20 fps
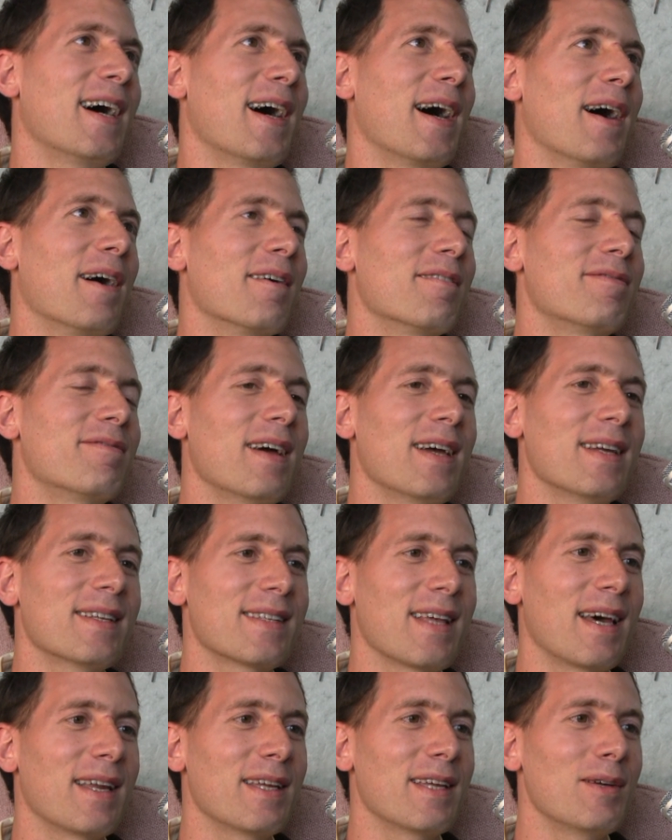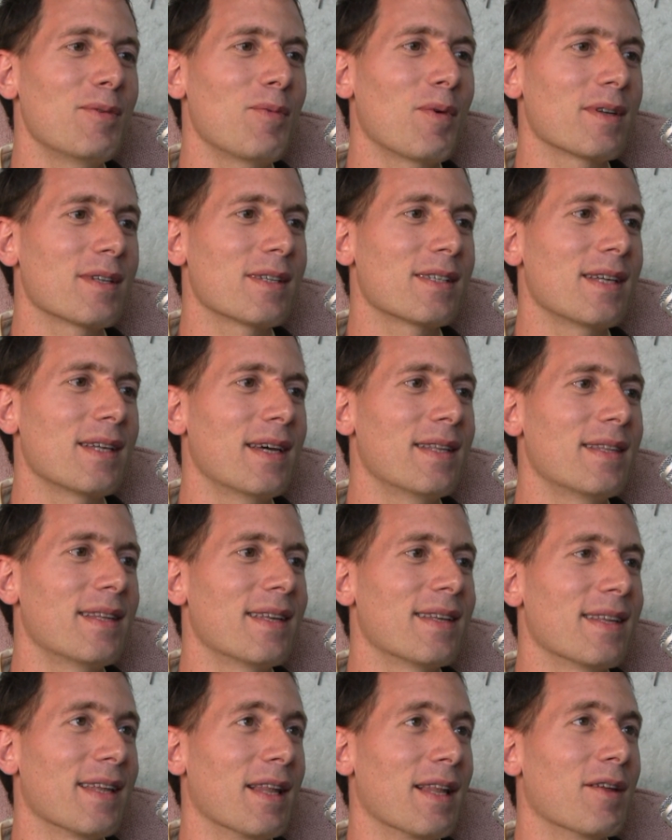a face that he once said
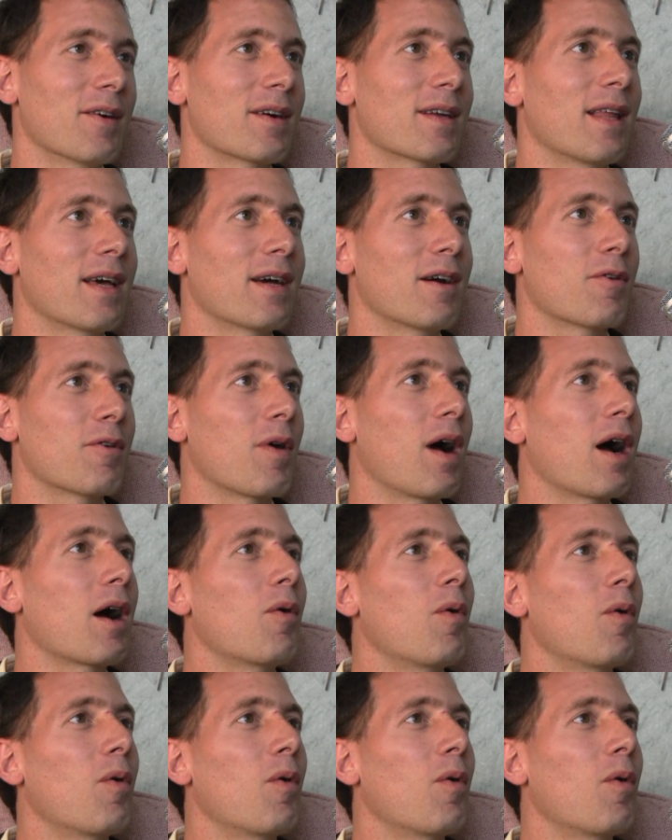that looked like a rock